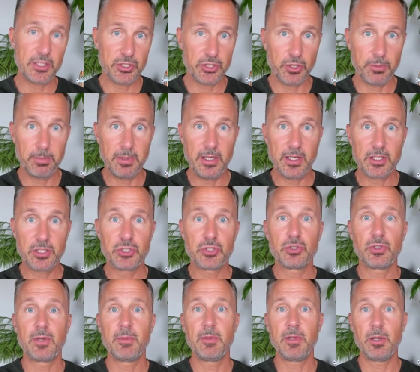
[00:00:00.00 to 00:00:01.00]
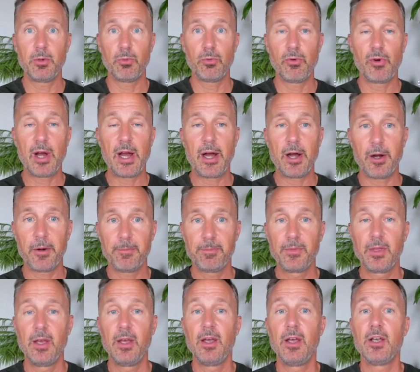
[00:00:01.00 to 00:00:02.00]
should be extremely rare.
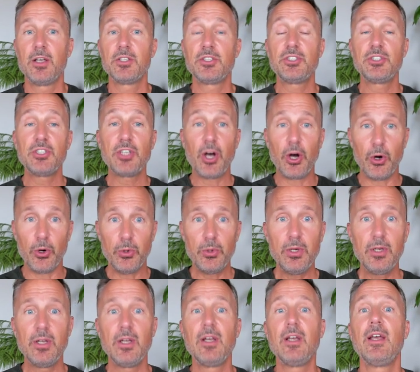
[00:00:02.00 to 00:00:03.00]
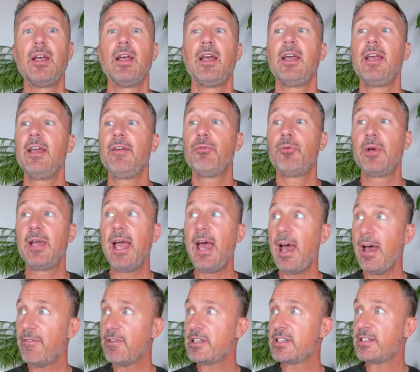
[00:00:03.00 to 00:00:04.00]
So if we
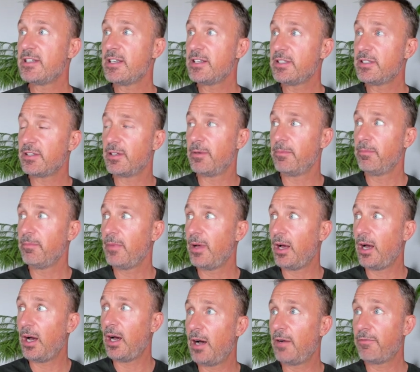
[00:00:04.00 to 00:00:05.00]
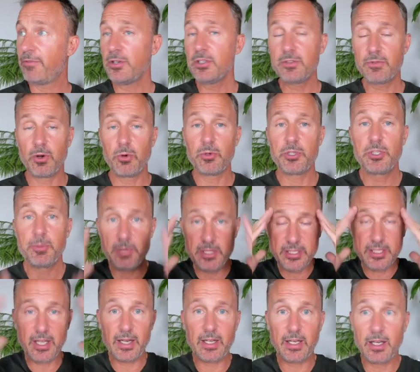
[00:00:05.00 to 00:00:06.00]
have a system, first of all, we should be
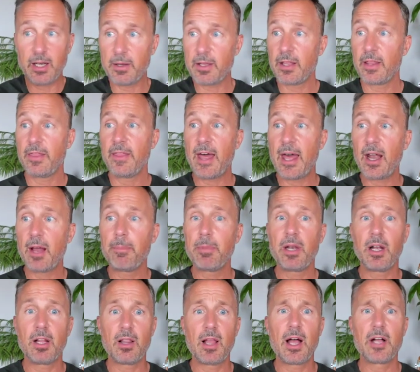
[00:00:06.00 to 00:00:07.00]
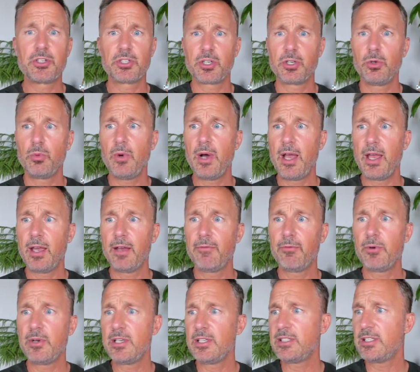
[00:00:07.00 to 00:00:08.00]
setting that up in a logical way.
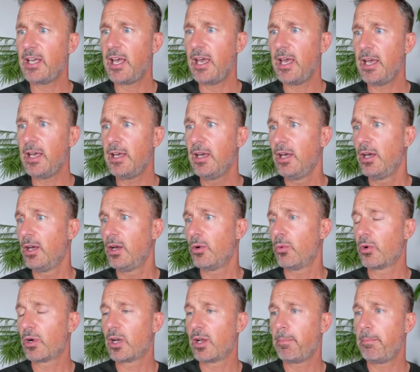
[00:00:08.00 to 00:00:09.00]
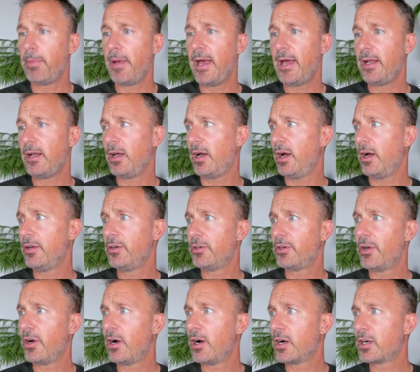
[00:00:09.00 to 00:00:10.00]
If we say we're gonna bet
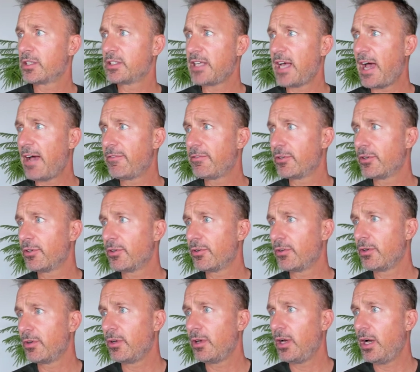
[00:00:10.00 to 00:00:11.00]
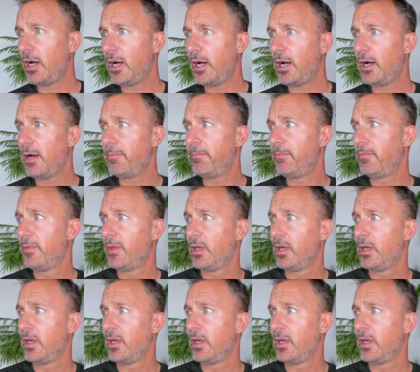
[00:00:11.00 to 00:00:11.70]
underdogs after a